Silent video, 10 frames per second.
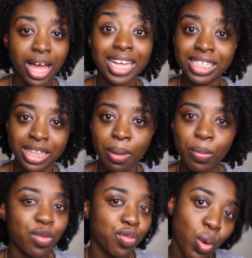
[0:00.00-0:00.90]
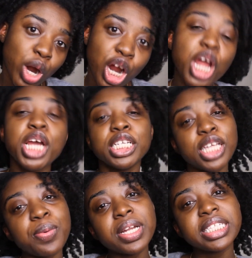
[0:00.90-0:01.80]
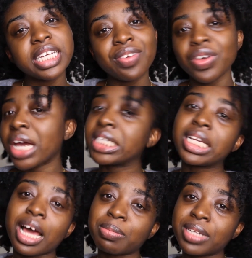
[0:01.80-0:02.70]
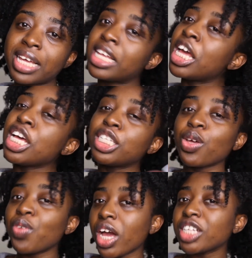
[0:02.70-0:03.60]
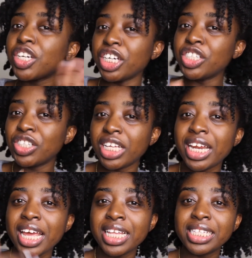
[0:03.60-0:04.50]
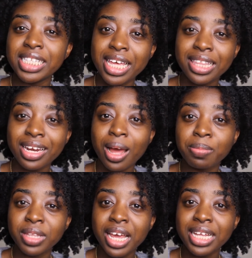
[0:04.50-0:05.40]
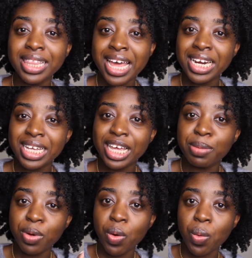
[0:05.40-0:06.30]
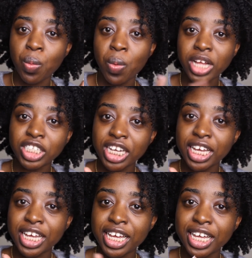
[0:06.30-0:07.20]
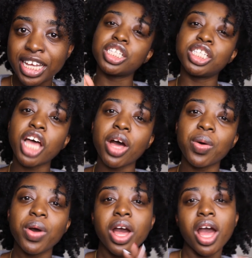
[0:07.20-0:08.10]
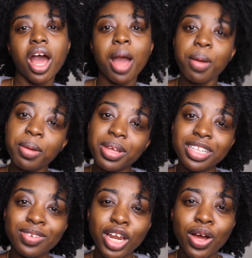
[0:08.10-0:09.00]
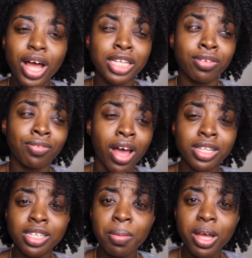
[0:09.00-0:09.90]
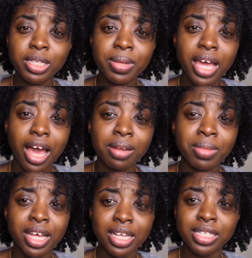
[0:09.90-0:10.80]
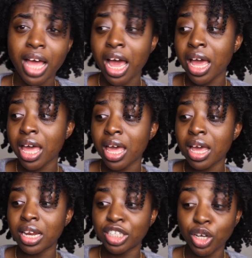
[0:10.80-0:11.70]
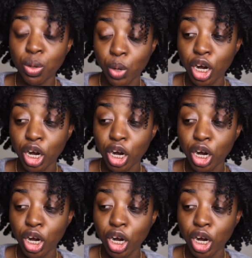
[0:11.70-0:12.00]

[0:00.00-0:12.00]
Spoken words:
I did them before. So I wanted to give you guys an update. So if you guys are interested in seeing that update, then keep watching. So I'm going to make this video as fast as I possibly can because I need to go to